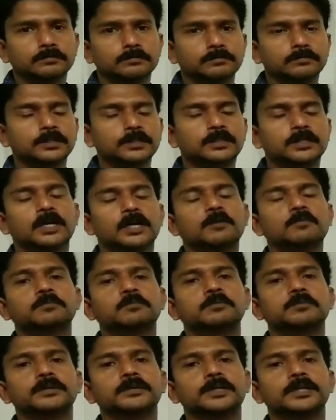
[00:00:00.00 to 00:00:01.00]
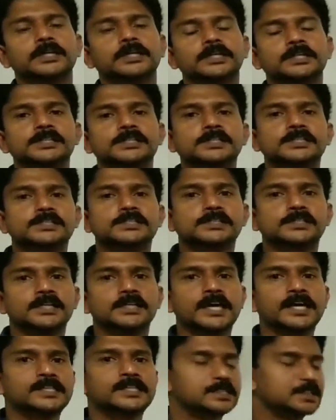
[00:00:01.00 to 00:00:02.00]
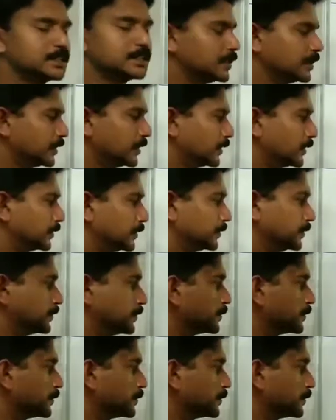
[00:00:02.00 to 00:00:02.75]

will come in its exterior.